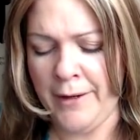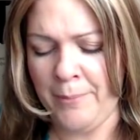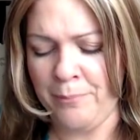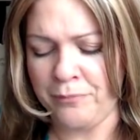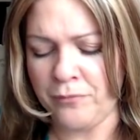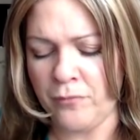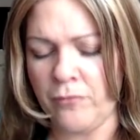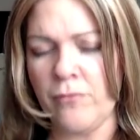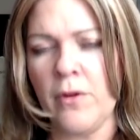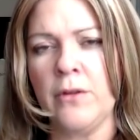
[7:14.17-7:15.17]
Um,
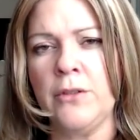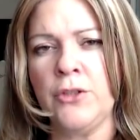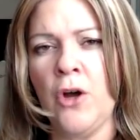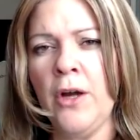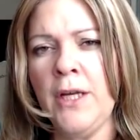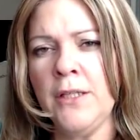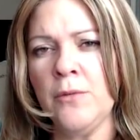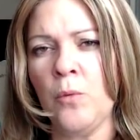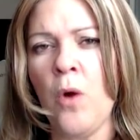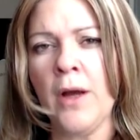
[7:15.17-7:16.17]
Tawny's